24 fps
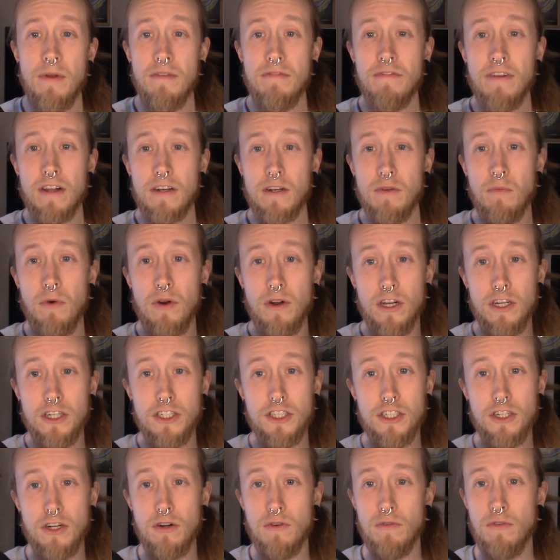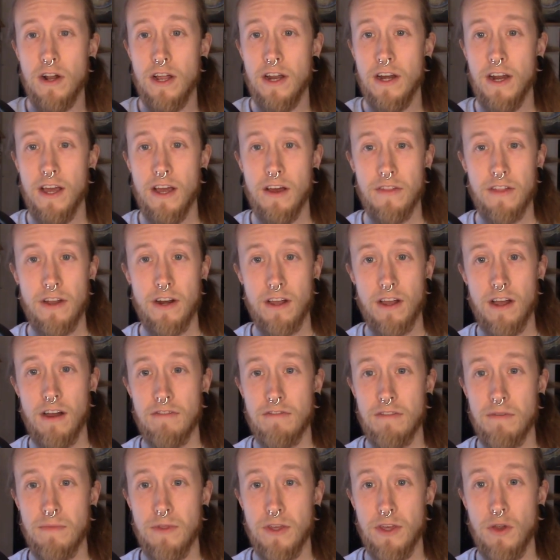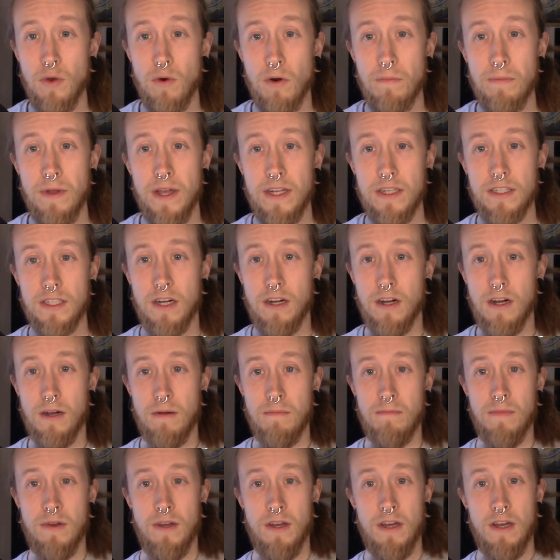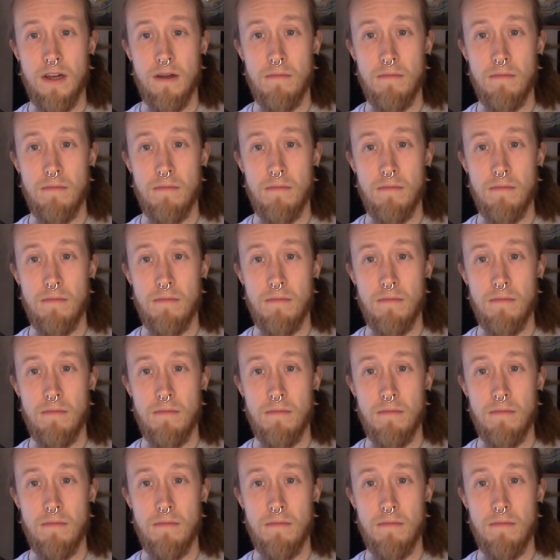In fact, I'm wearing a shirt right now that I got from the Your Mate Tom